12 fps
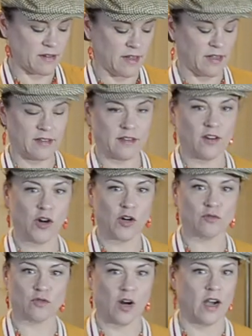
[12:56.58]
yeah, it's a
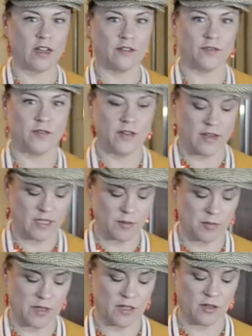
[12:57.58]
hard rock of
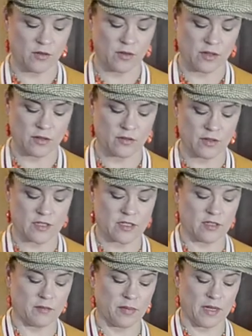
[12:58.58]
jalapeno
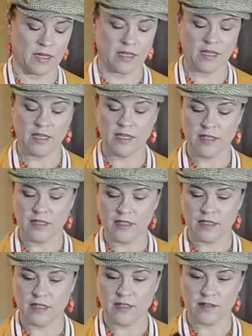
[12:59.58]
encrusted by,
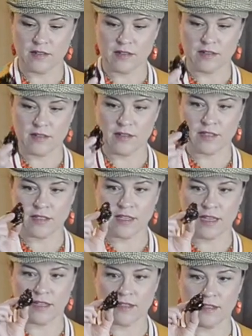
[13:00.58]
look at
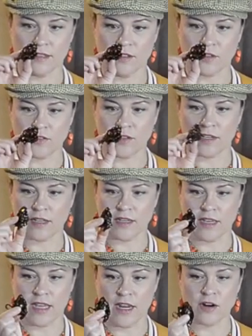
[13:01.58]
that. It looks like
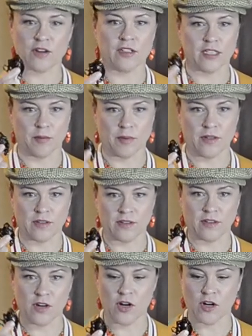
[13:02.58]
a hair clip. It looks
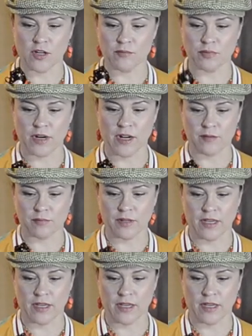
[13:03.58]
like hard brown